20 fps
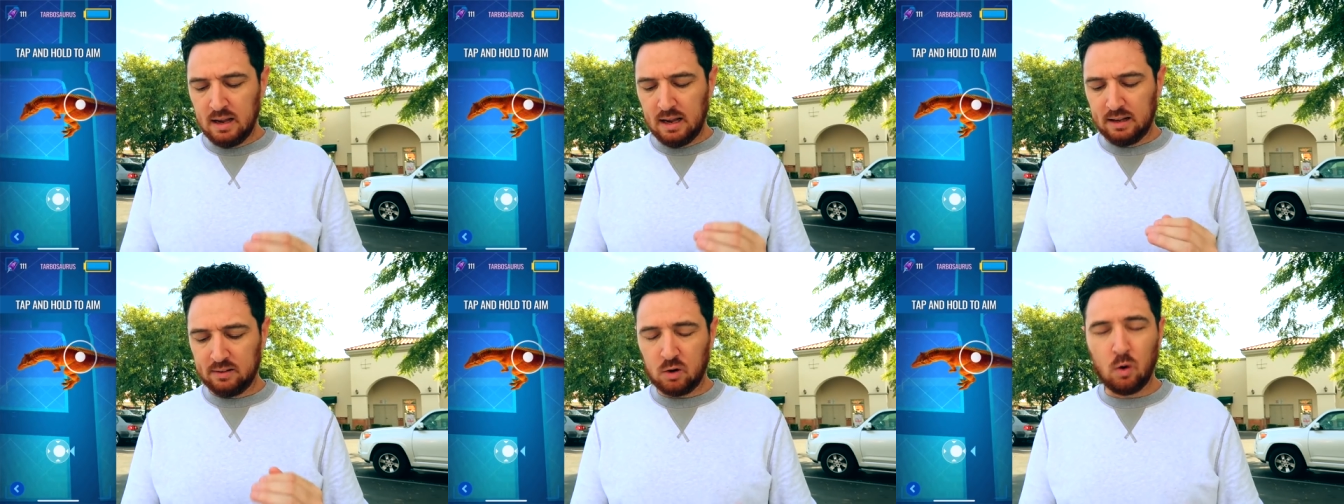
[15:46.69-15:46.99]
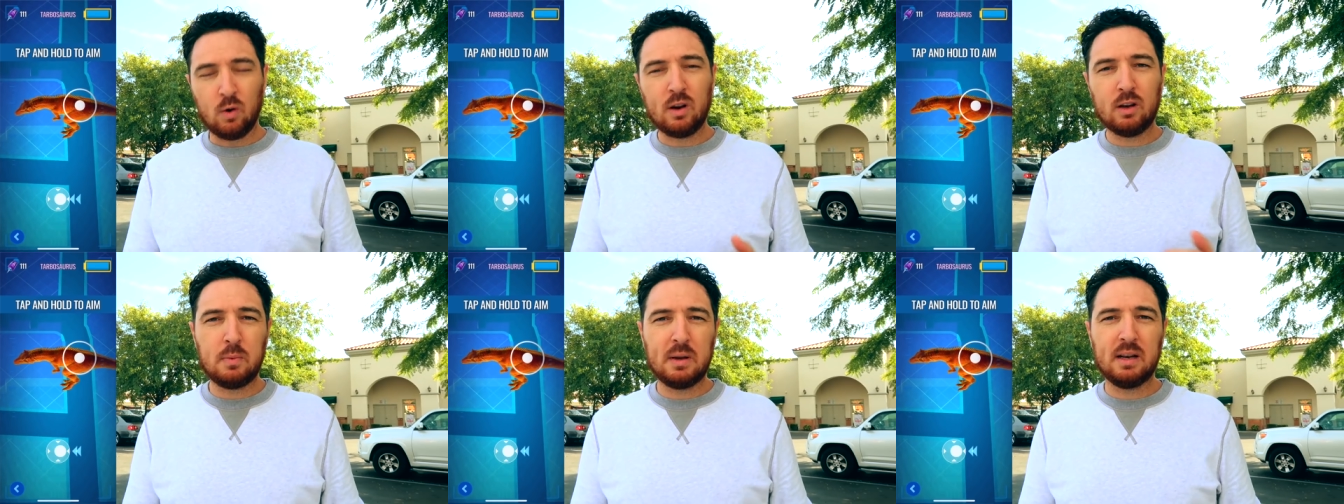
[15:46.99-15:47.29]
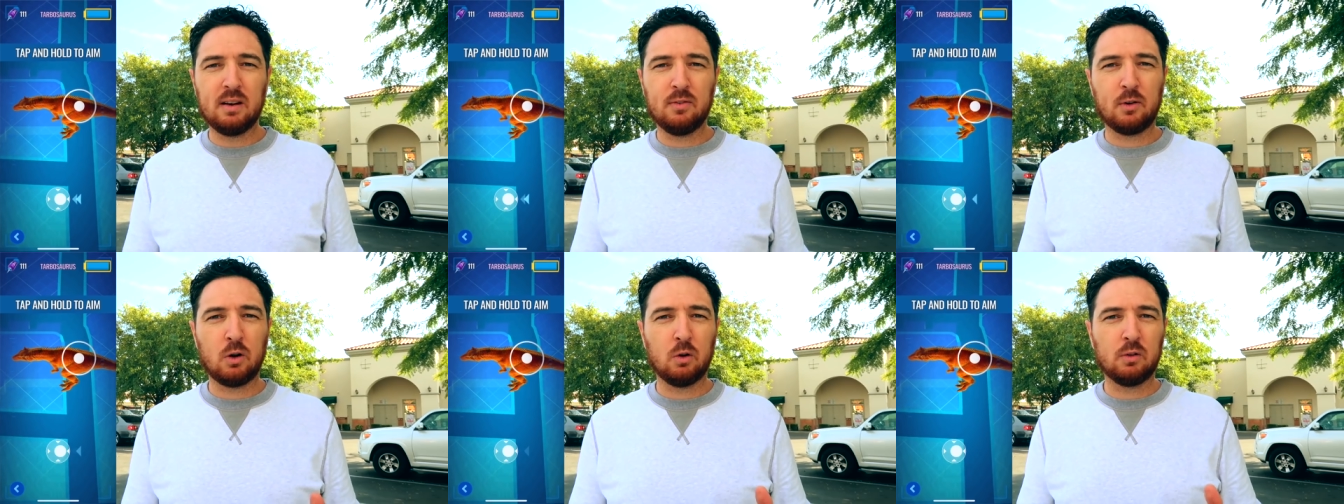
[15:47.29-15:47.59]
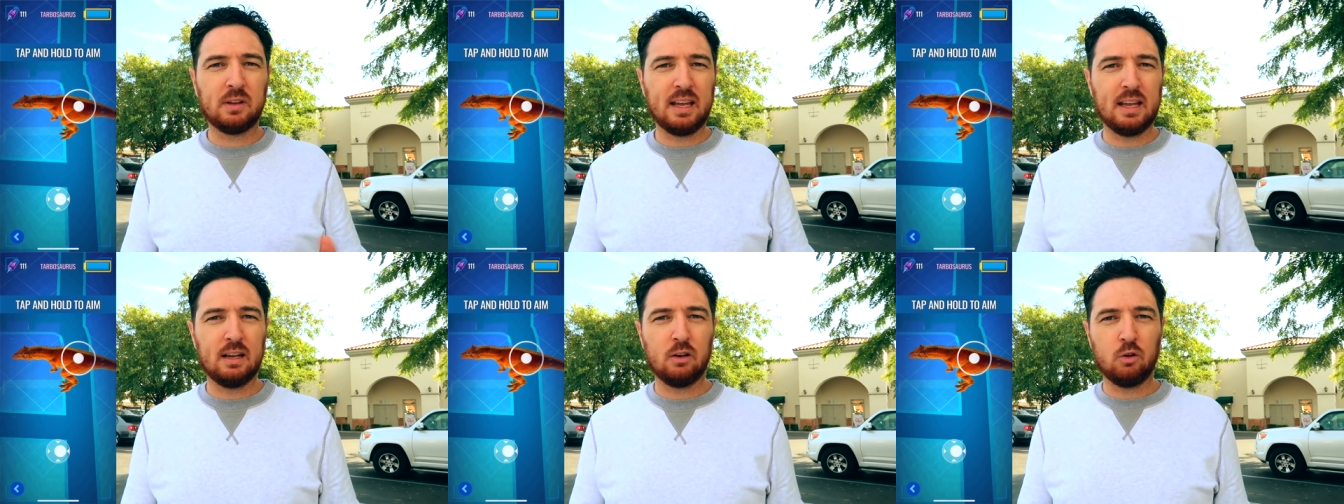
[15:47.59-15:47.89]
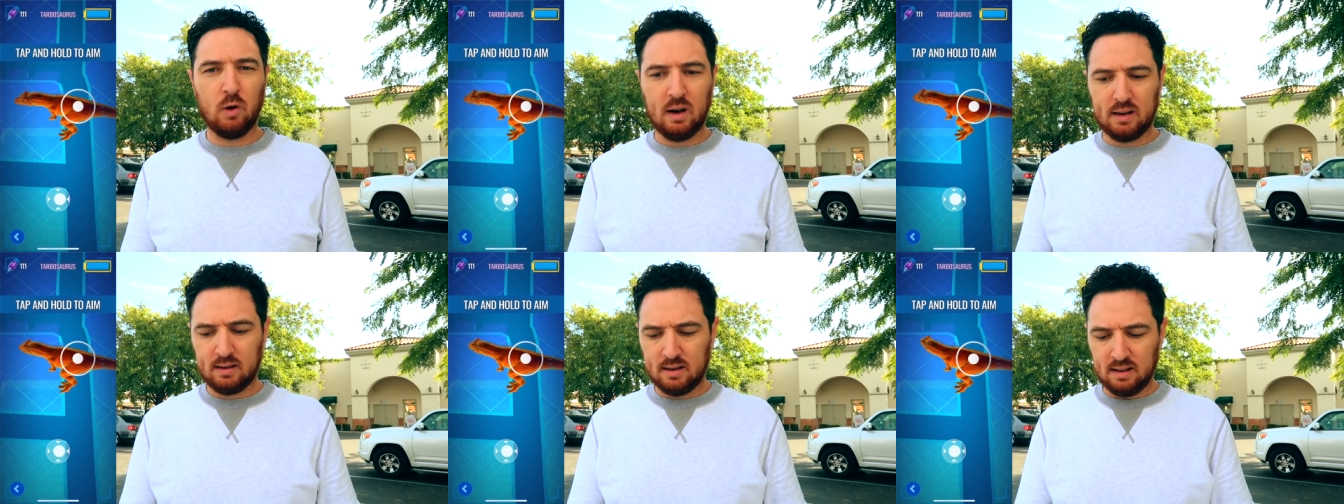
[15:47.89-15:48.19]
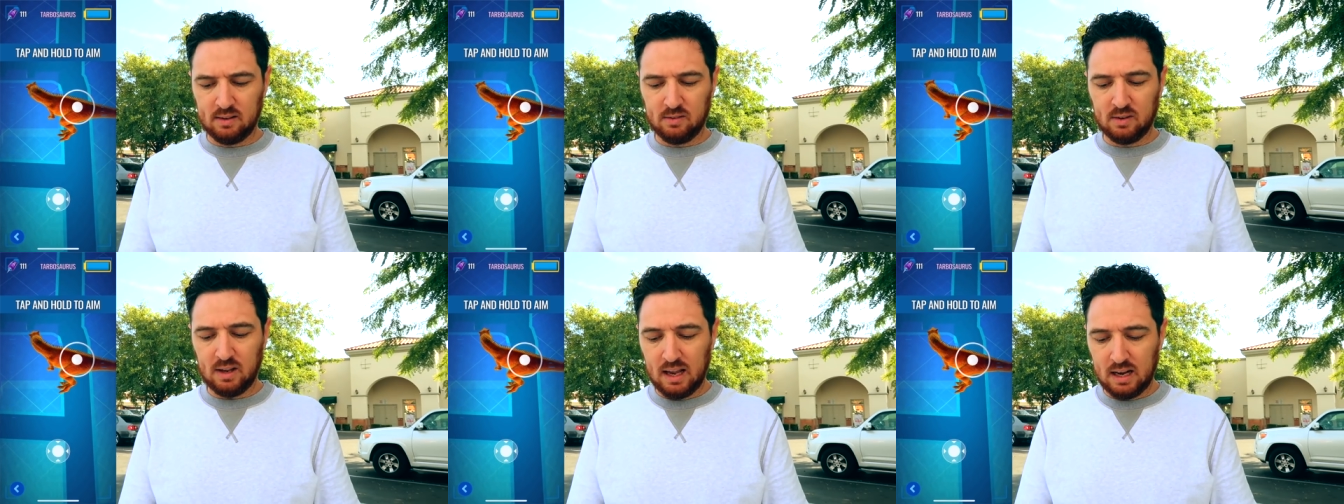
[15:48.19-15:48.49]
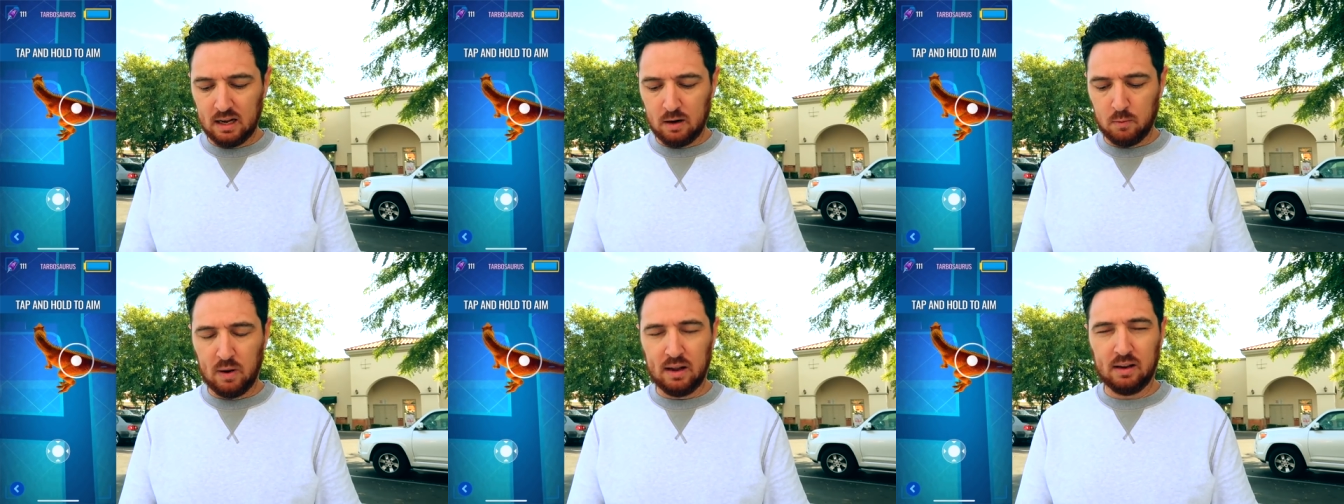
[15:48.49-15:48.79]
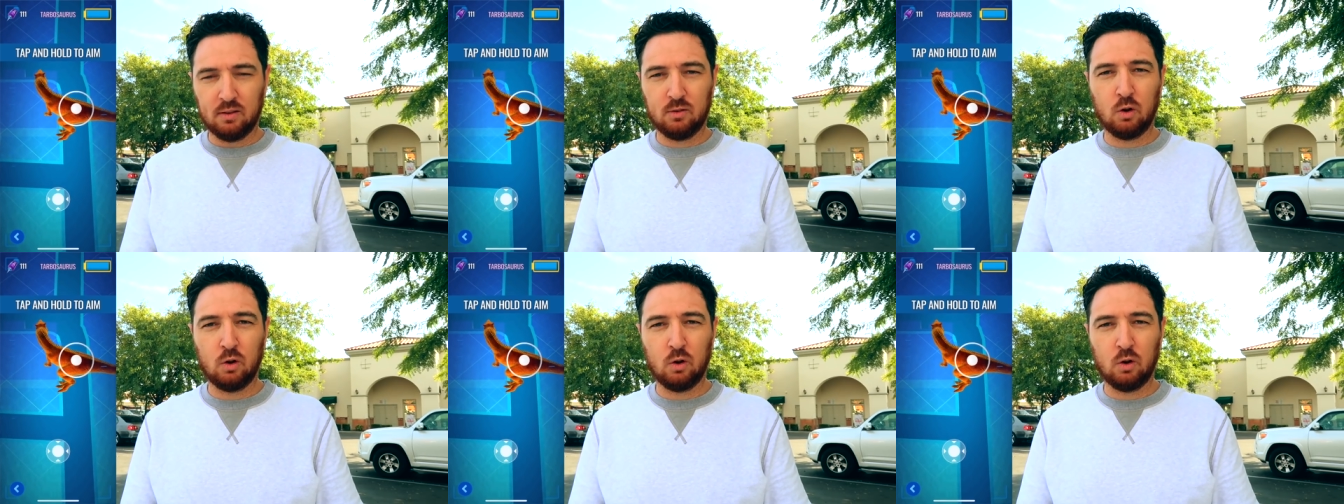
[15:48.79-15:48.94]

it's going to be difficult to hit direct hits anyway,